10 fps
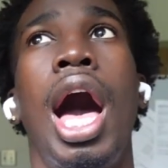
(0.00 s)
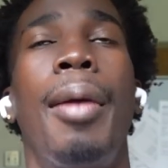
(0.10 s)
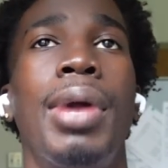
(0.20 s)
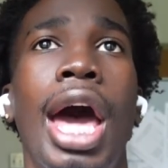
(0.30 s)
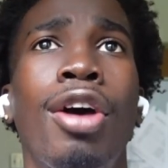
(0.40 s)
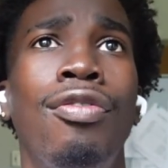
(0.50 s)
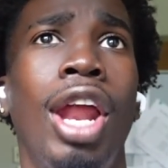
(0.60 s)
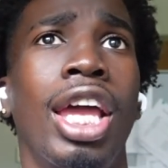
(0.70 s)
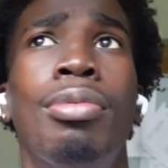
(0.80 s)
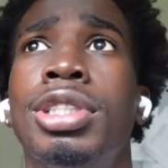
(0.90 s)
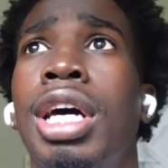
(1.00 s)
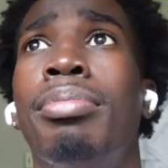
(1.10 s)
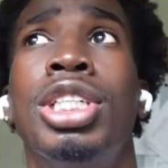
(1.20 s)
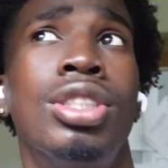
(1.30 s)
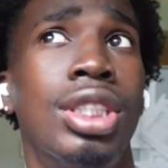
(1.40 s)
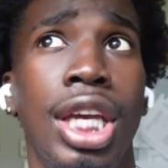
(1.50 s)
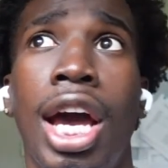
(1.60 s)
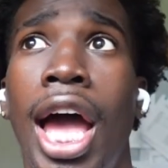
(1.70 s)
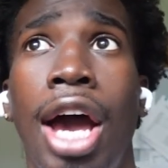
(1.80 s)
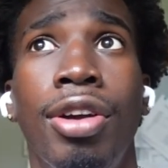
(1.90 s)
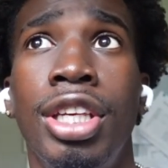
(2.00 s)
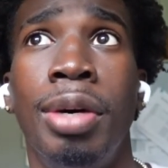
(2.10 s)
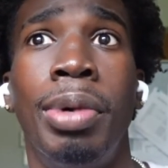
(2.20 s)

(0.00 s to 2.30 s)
I mean, I don't feel like it was her mission to get her out either,